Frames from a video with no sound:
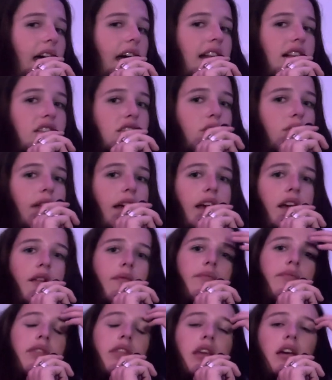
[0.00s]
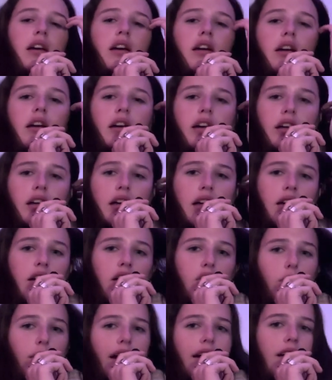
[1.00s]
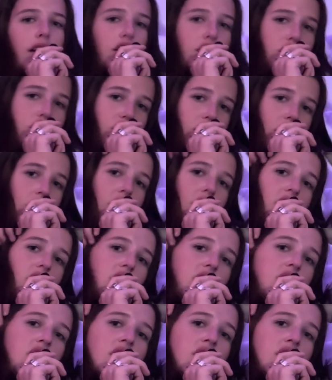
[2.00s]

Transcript: And so like wearing a shirt